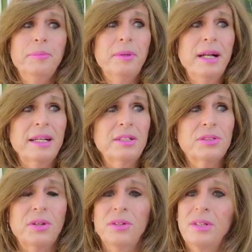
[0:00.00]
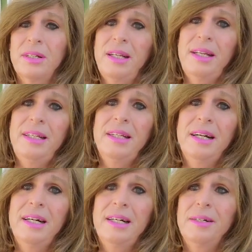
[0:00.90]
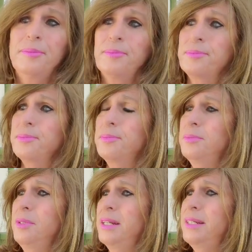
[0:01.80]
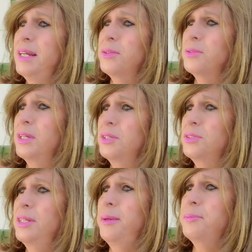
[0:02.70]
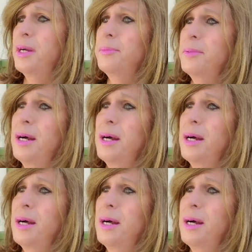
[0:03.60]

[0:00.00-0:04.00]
but I can certainly um, get the other things shaped up.